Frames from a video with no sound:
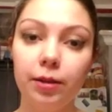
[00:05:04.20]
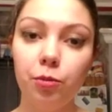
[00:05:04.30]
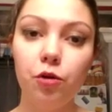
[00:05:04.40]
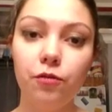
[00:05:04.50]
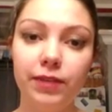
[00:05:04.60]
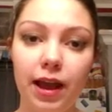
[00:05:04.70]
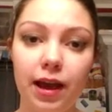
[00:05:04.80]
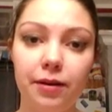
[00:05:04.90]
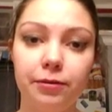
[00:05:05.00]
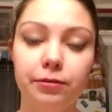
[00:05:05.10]
moved
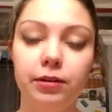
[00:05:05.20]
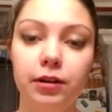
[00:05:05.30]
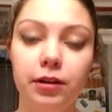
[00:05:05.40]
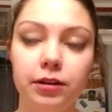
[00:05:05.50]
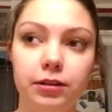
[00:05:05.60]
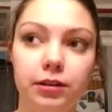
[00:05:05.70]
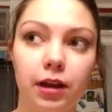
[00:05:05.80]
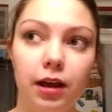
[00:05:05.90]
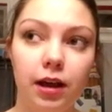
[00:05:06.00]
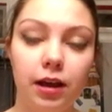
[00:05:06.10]
down
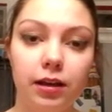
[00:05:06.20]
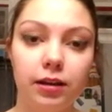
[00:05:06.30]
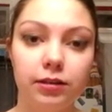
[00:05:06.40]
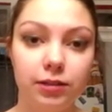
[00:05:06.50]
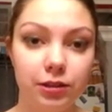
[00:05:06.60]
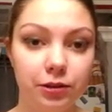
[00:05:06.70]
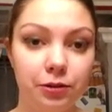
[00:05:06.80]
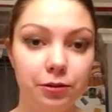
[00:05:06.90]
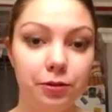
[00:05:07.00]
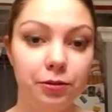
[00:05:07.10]

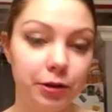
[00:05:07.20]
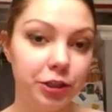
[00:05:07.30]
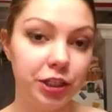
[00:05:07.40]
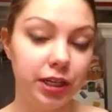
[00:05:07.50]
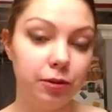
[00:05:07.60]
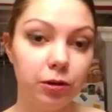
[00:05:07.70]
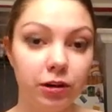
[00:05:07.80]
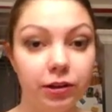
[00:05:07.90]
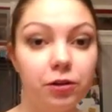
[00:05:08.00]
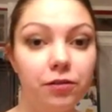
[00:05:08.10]
to Eugene,
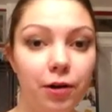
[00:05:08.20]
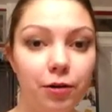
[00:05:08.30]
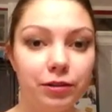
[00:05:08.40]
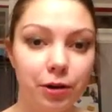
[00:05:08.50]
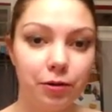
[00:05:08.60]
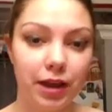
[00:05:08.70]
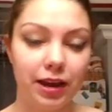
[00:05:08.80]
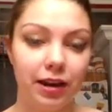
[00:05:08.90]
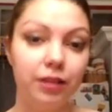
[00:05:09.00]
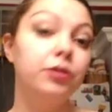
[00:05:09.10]
where U of O is
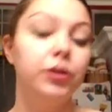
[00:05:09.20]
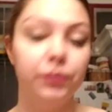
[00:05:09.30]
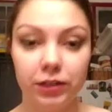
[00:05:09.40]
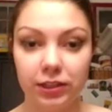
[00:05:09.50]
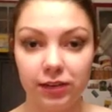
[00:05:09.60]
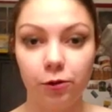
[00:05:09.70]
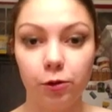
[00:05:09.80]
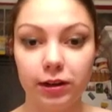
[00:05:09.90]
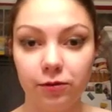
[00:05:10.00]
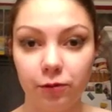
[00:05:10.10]
located, University of
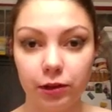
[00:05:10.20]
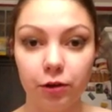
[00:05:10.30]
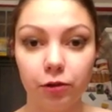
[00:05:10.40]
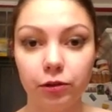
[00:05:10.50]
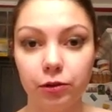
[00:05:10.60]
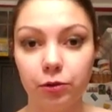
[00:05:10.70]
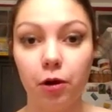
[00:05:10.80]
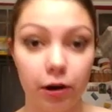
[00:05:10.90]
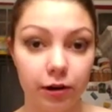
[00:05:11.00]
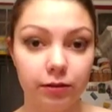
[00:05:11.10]
Oregon, for those who
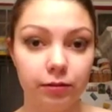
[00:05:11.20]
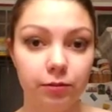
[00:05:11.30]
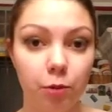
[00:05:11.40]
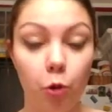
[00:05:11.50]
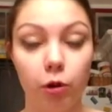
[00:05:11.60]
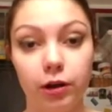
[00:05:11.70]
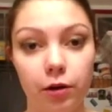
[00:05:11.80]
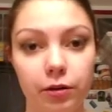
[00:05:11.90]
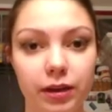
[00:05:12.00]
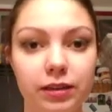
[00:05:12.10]
aren't
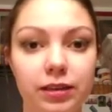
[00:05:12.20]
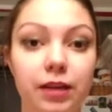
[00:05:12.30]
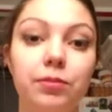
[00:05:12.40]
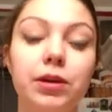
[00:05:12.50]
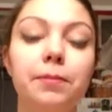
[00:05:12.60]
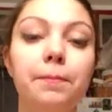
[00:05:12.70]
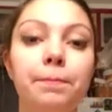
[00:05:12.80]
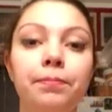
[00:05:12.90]
Oregonians like me,